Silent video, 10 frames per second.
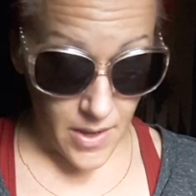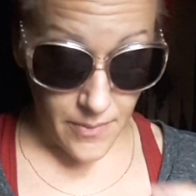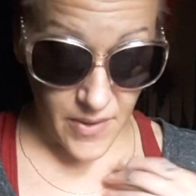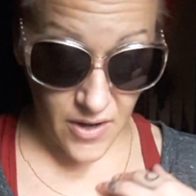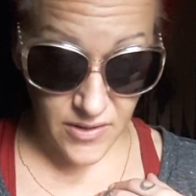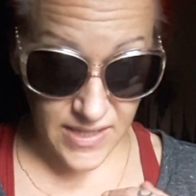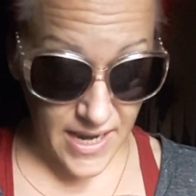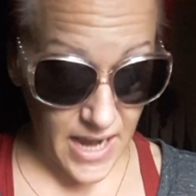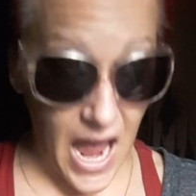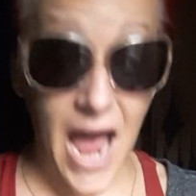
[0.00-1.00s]
There's
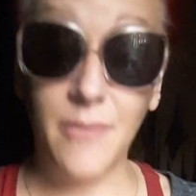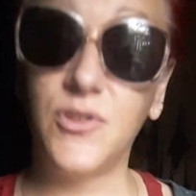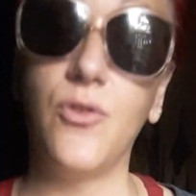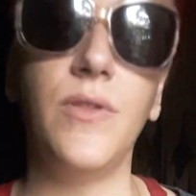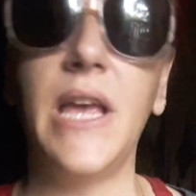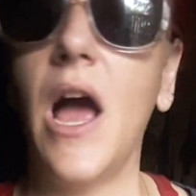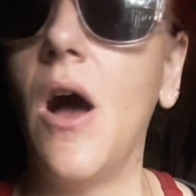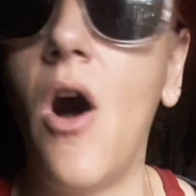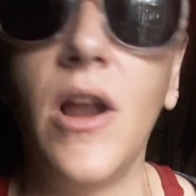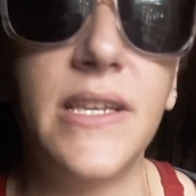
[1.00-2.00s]
like absolutely,
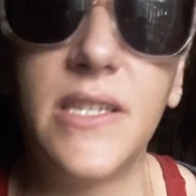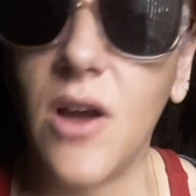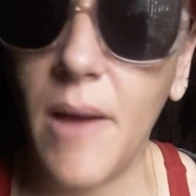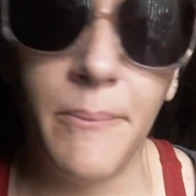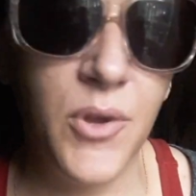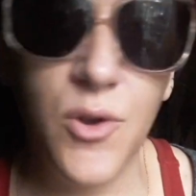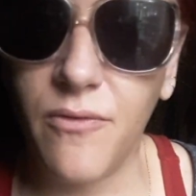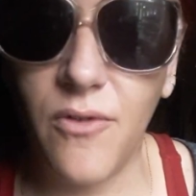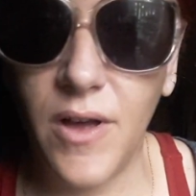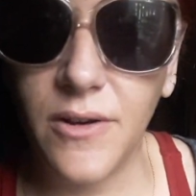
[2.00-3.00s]
honest to God,
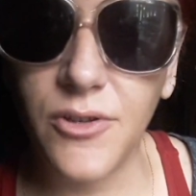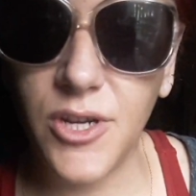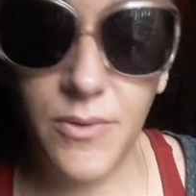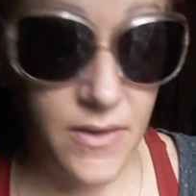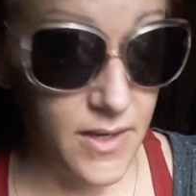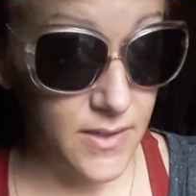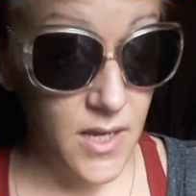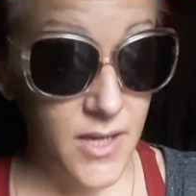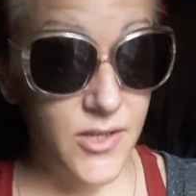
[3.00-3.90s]
beautiful energy with this.